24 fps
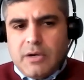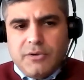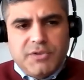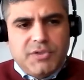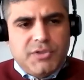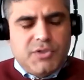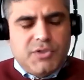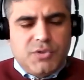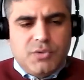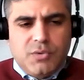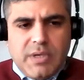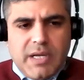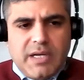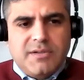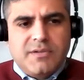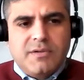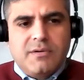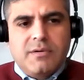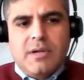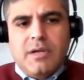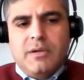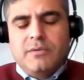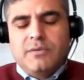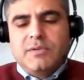How did you
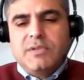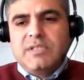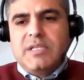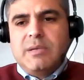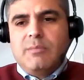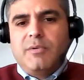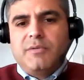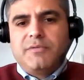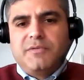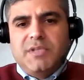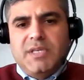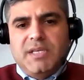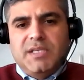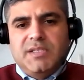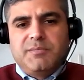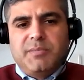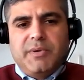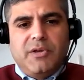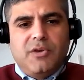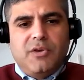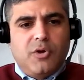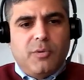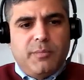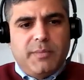get around some of these
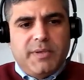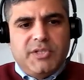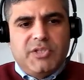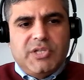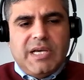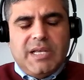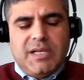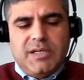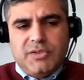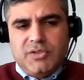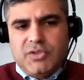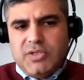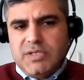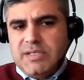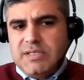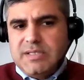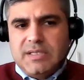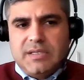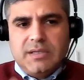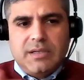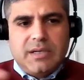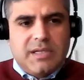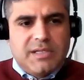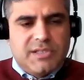procurement
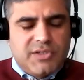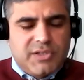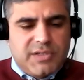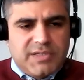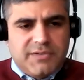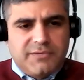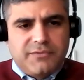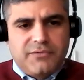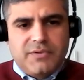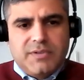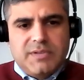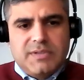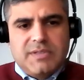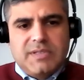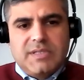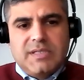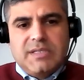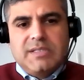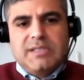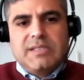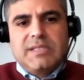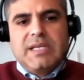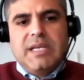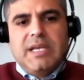challenges and culture
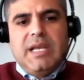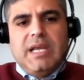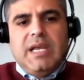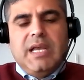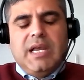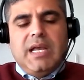differences